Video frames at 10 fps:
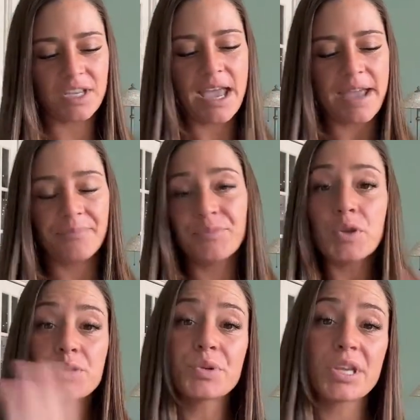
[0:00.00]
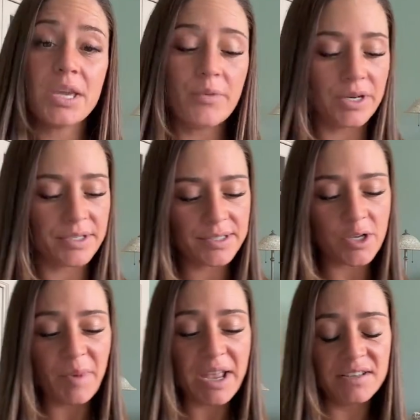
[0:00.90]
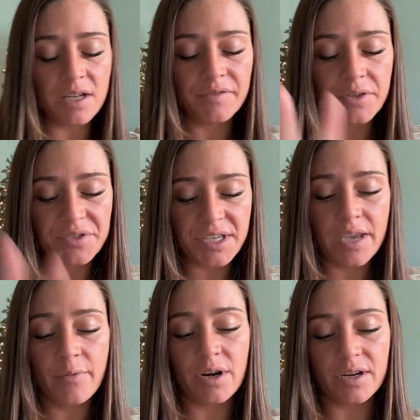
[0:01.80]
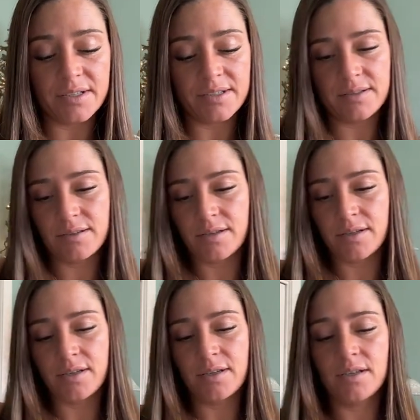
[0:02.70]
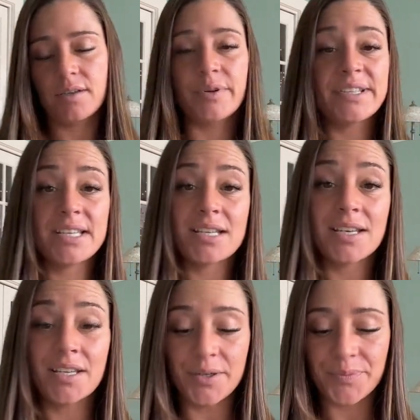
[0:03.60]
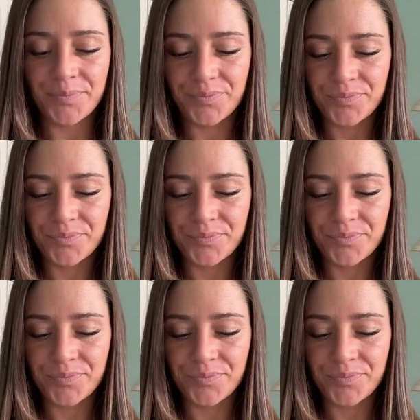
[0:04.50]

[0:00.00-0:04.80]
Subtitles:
Okay, those were the keywords. So based off those keywords, what does that tell you?